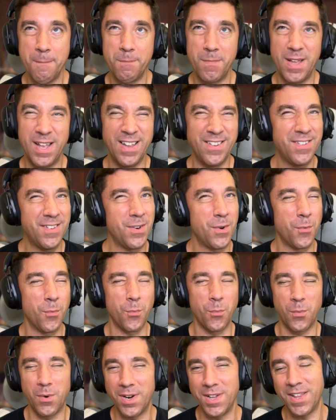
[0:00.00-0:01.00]
isn't
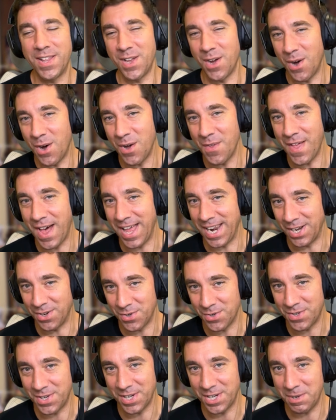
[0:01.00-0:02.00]
really all that
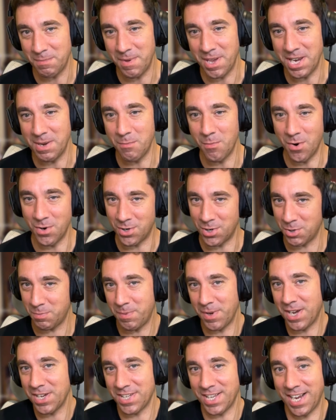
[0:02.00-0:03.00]
interesting to me anymore just
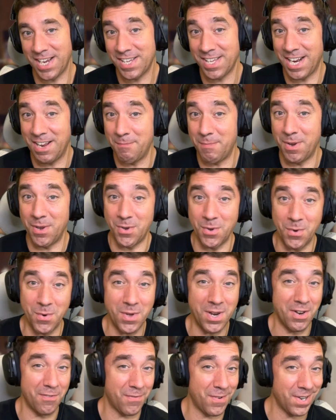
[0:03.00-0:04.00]
because like i said i've been
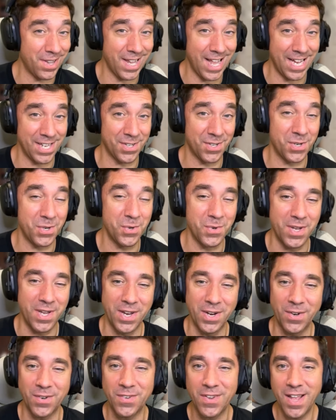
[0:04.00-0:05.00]
doing it for the last two
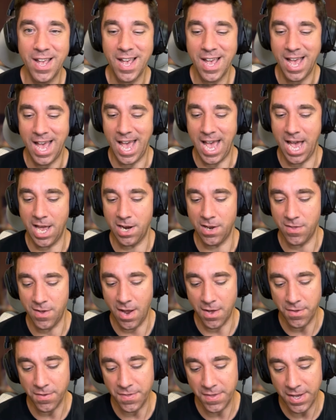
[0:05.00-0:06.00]
years and
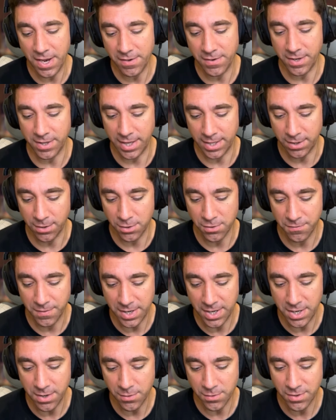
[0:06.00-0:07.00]
the other thing is that like those
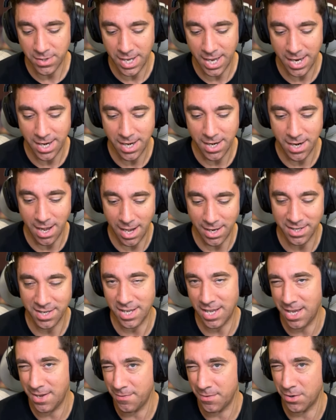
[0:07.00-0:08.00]
videos tend not
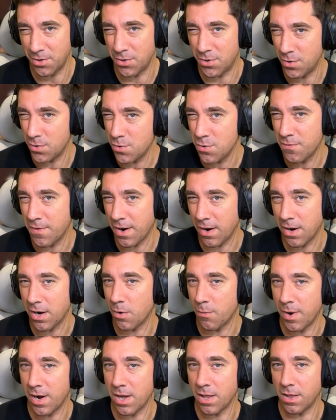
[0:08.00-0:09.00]
to even do
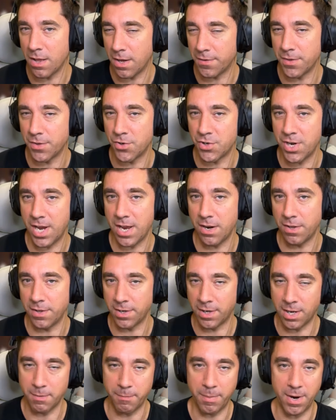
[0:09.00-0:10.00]
very well on the channel
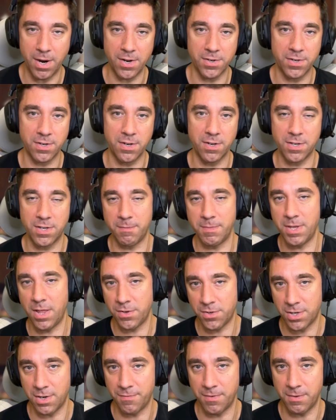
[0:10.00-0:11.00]
in comparison to some of the
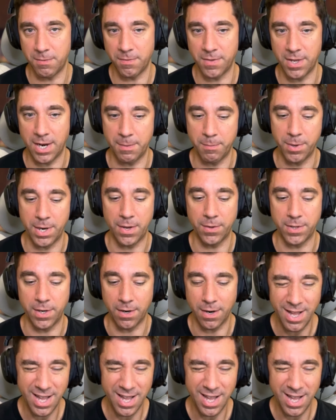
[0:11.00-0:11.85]
other stuff that, that i put out there